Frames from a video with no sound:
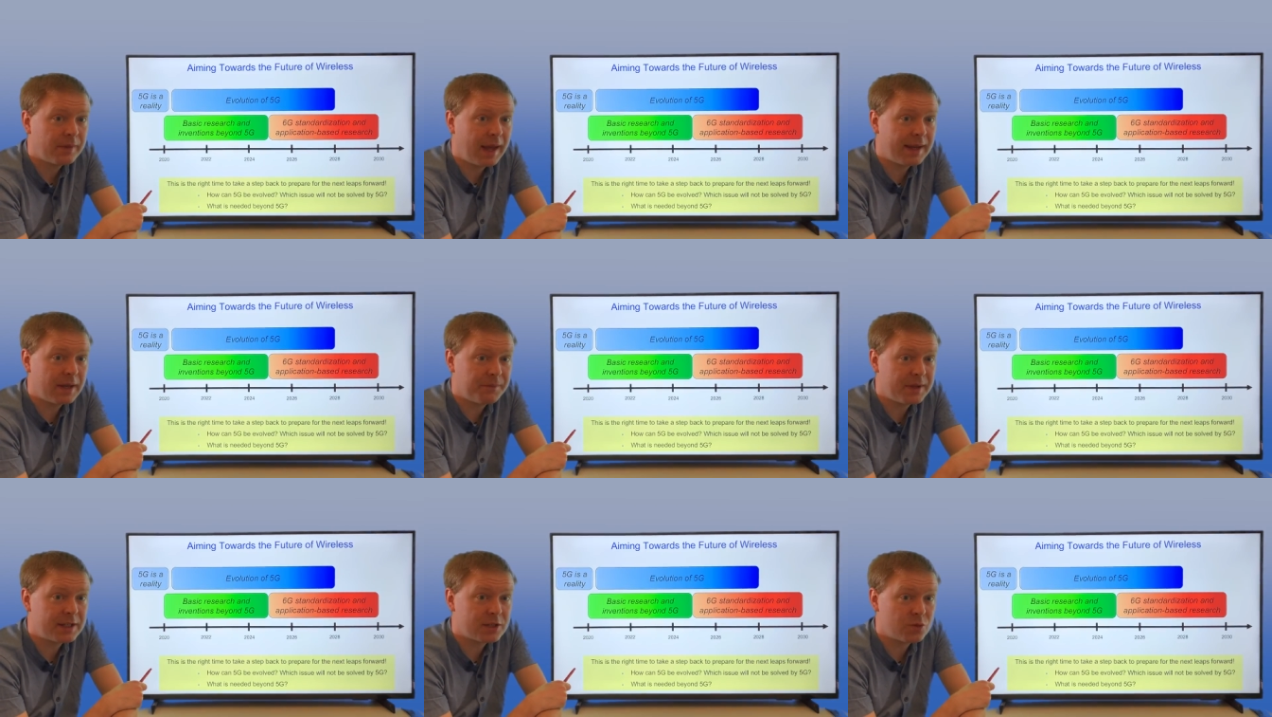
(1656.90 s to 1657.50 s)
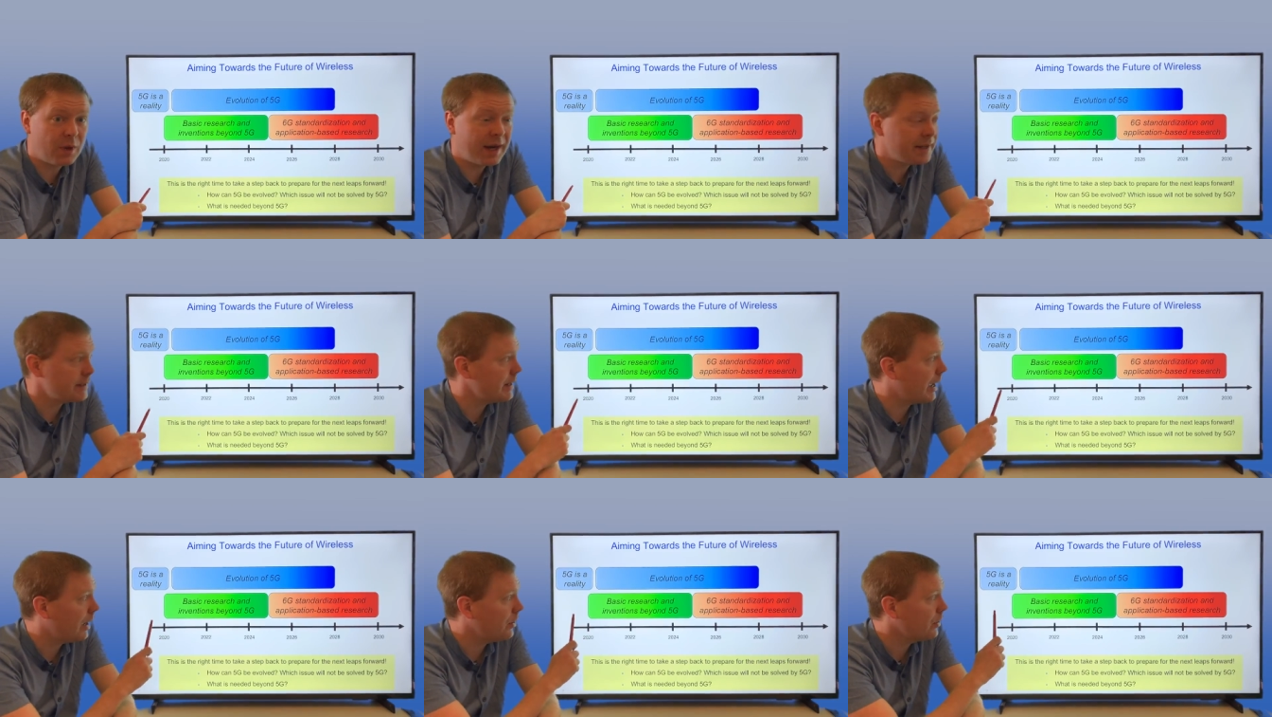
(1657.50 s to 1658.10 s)
And I think it's right
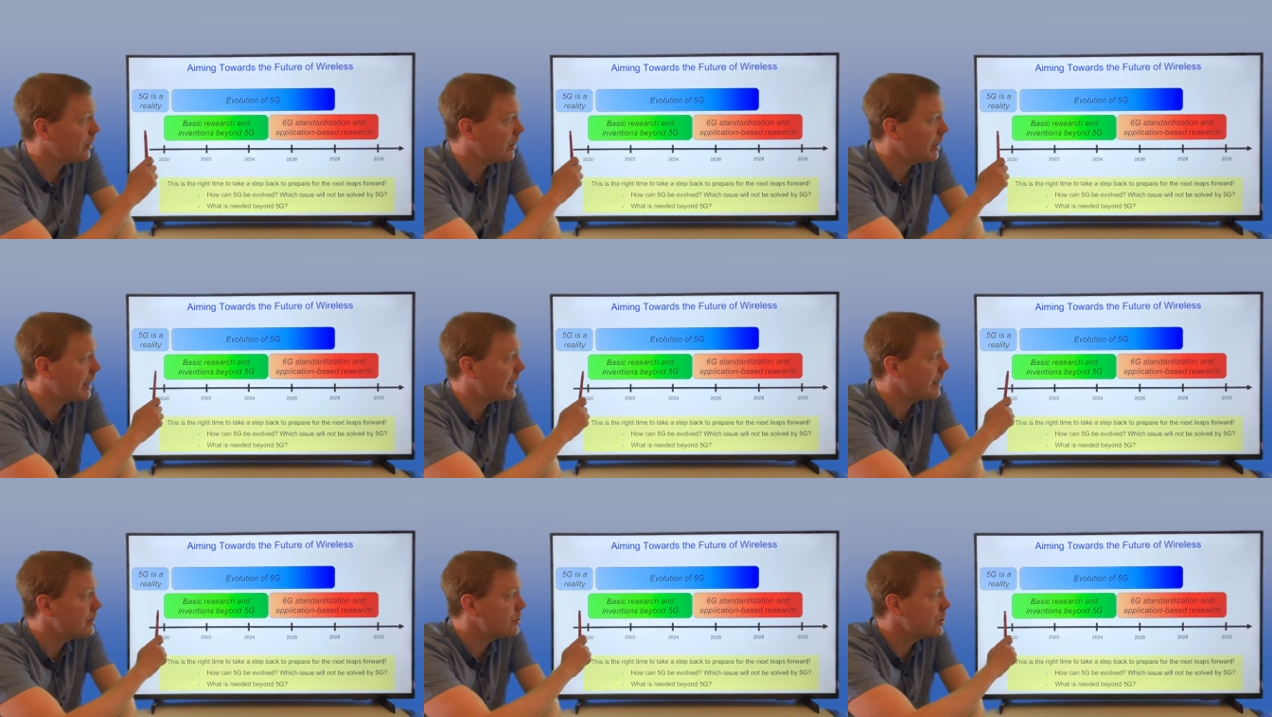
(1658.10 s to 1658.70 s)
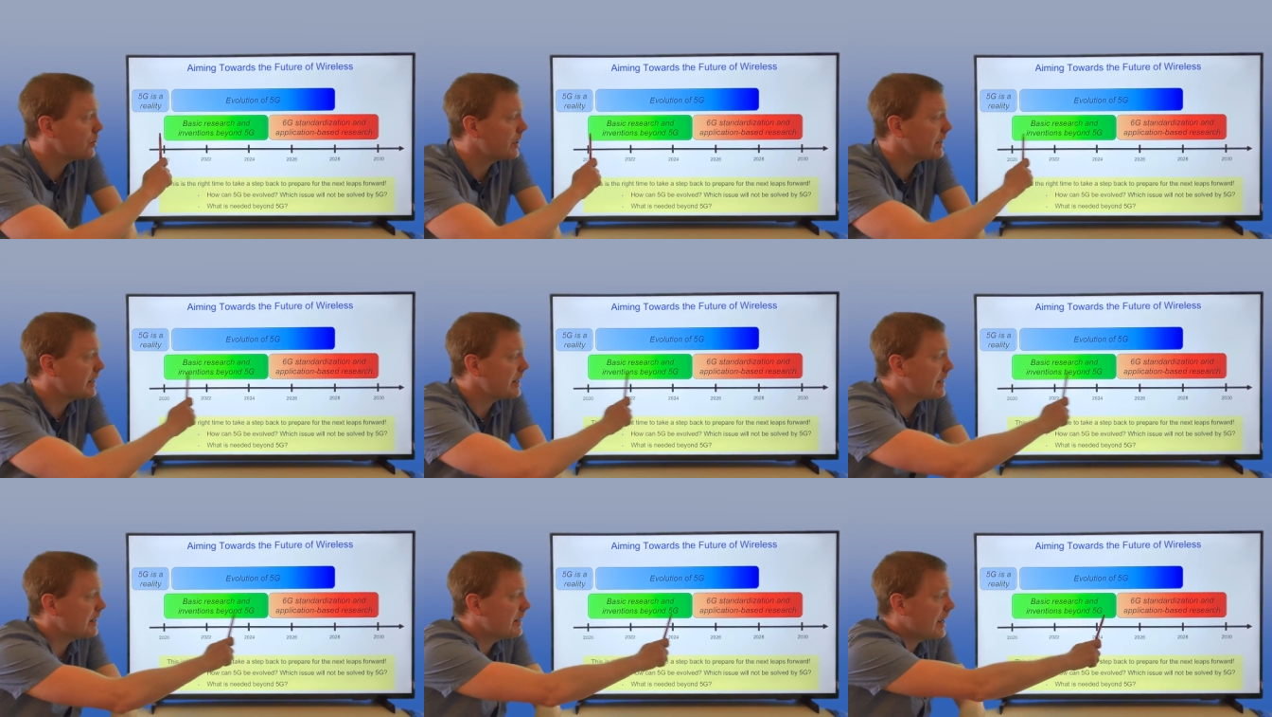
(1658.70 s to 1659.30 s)
now, during
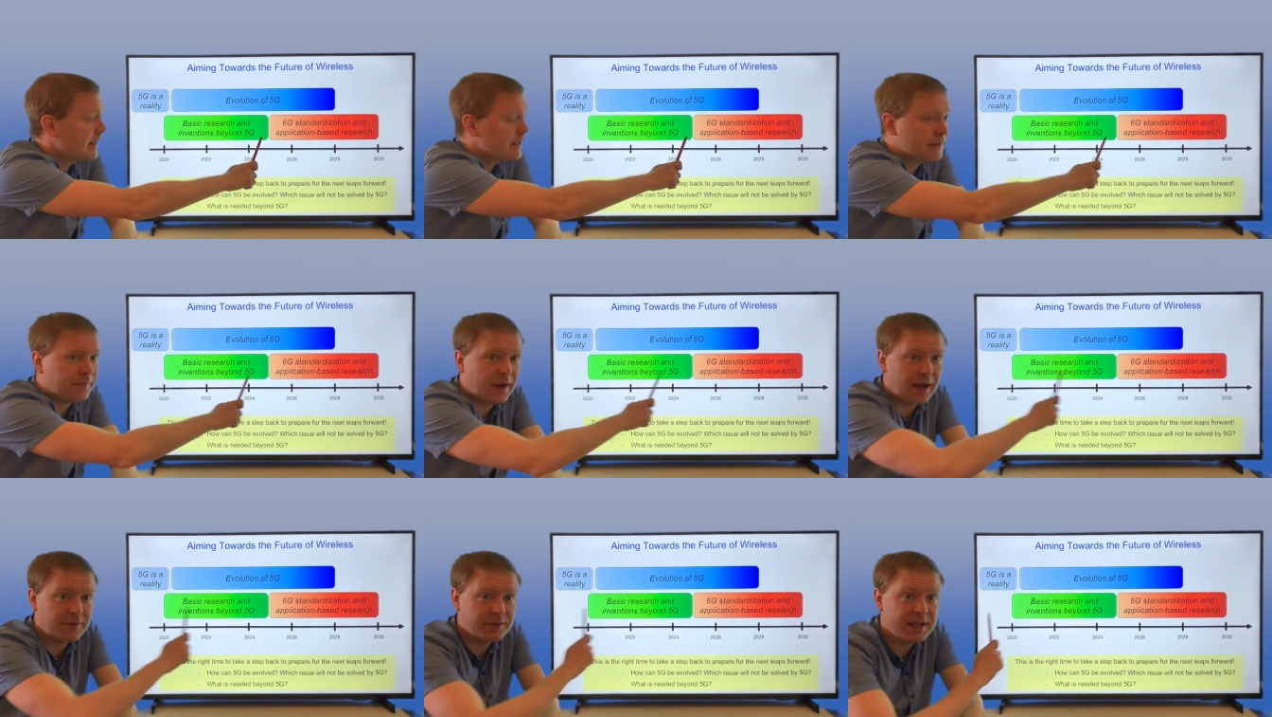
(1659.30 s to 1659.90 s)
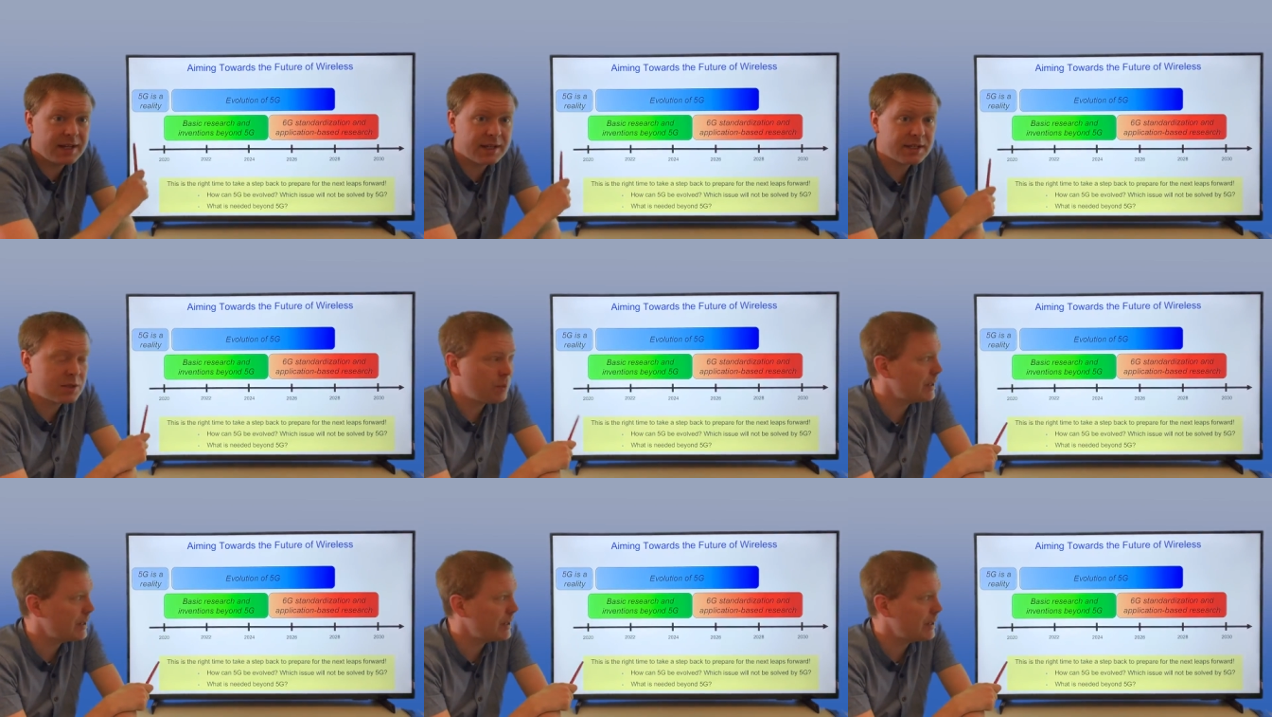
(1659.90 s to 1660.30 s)
the next 5 years,